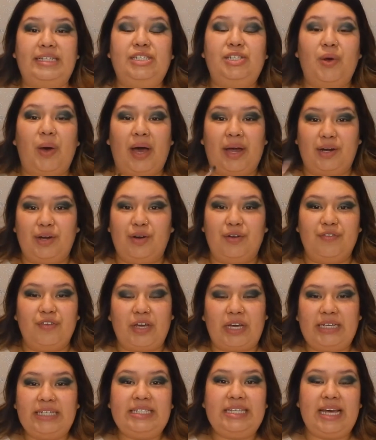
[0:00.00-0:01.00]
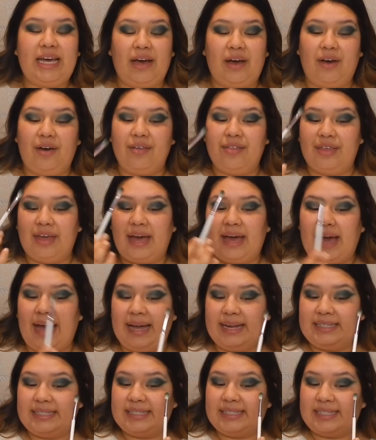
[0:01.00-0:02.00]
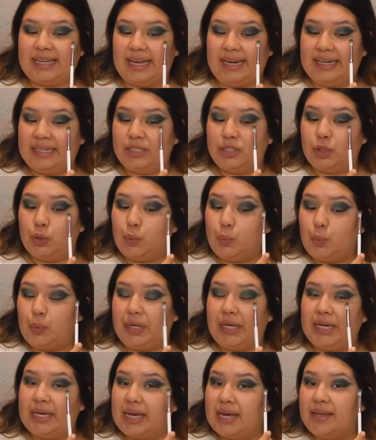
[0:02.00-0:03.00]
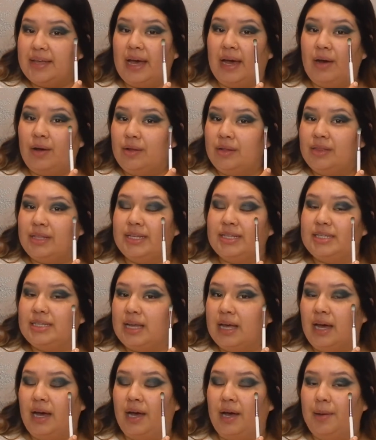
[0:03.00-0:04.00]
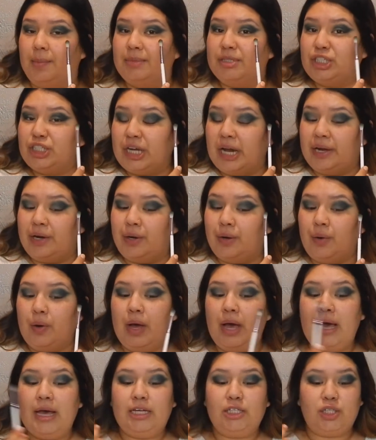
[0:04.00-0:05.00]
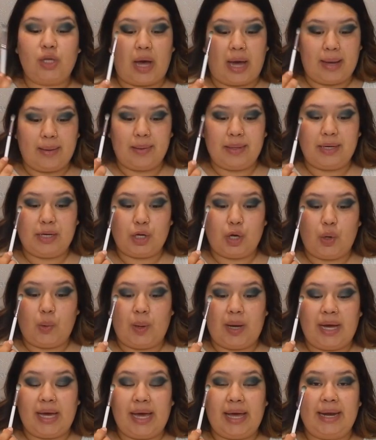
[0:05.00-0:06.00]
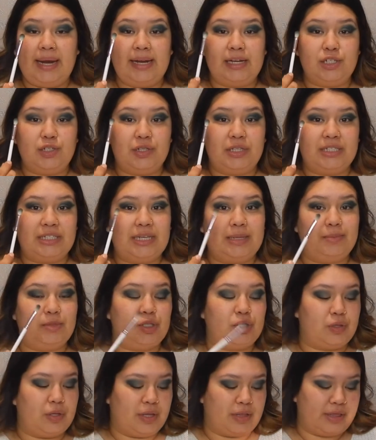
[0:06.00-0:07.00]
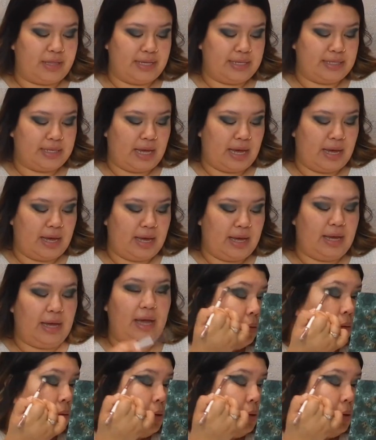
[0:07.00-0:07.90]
so I don't know if you can tell that I decided to wing out this shadow. So I'm going to go ahead and do the same to this eye.